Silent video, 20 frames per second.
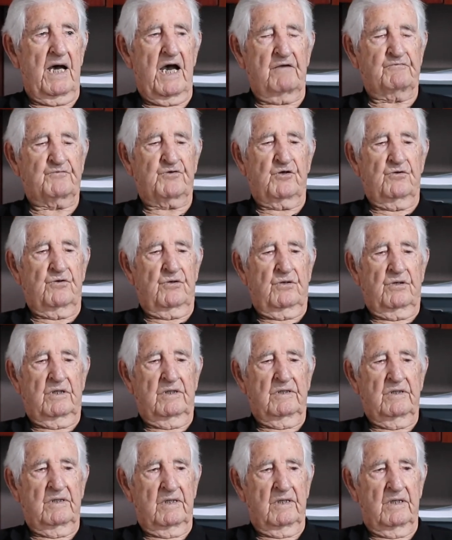after
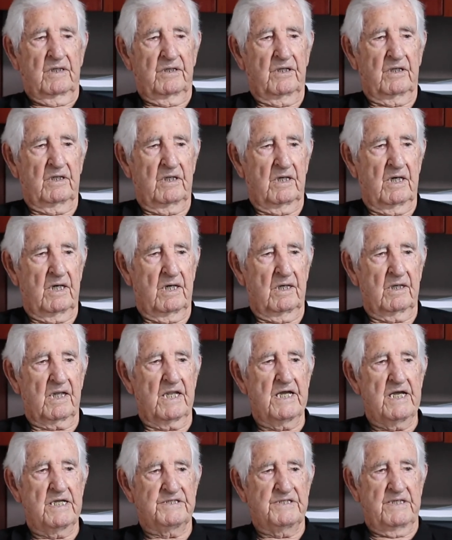
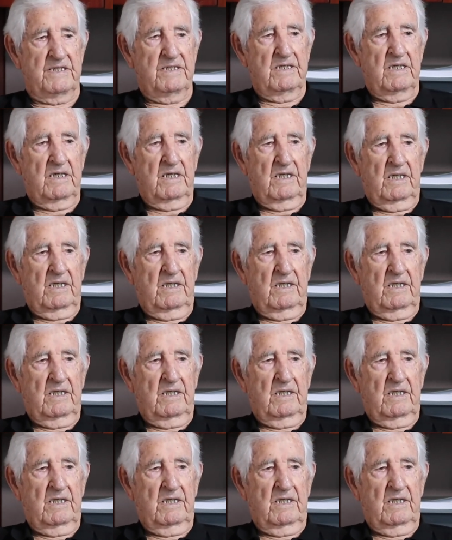Leyte.